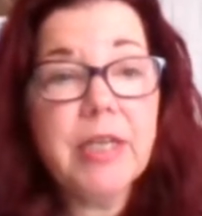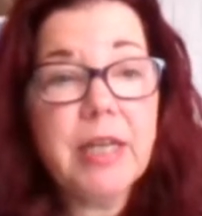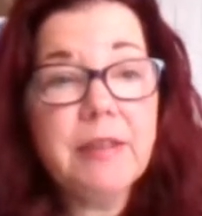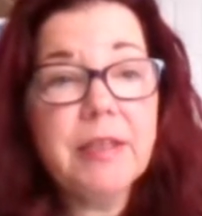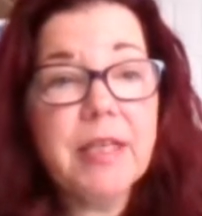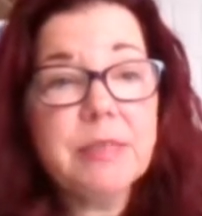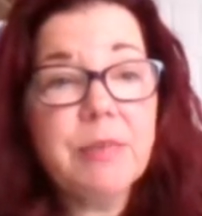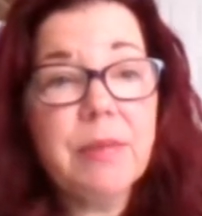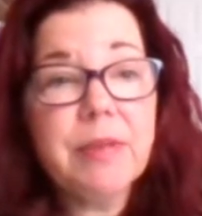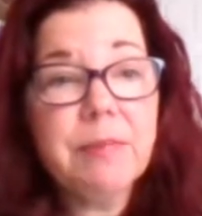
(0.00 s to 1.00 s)
And I think that's
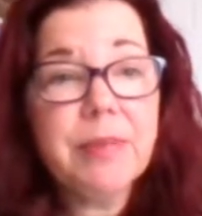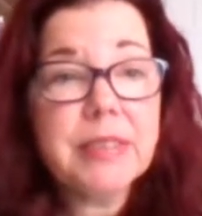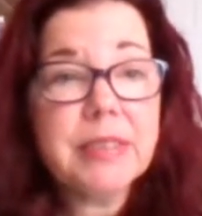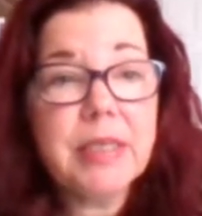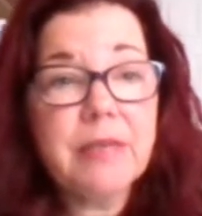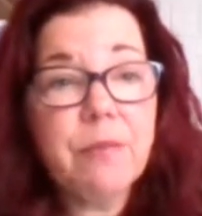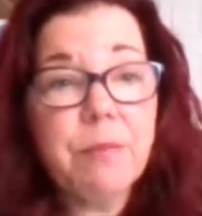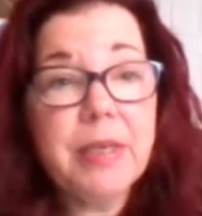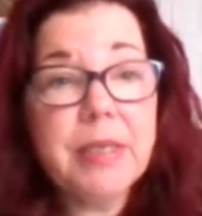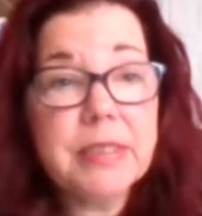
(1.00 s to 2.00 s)
probably the biggest thing for
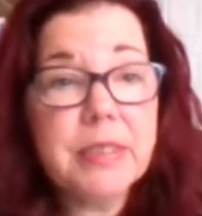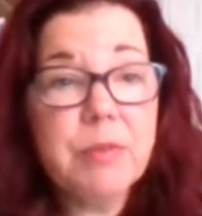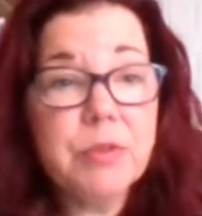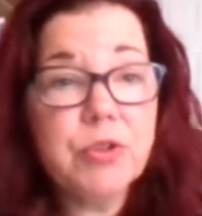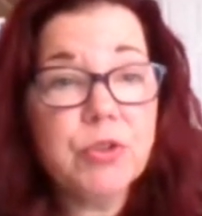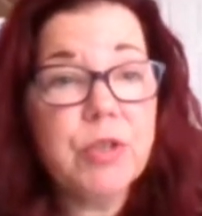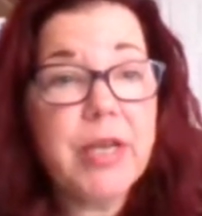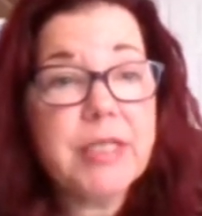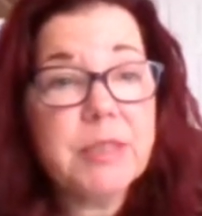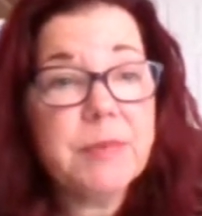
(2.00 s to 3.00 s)
me, is the emotional
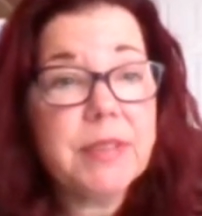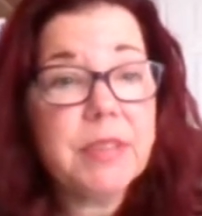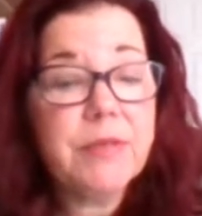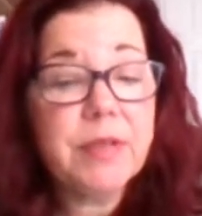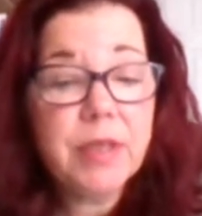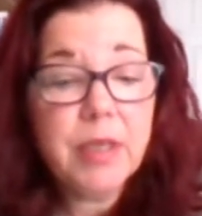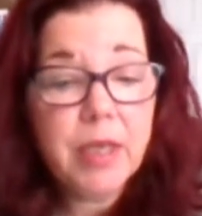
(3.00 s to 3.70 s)
aspects of it.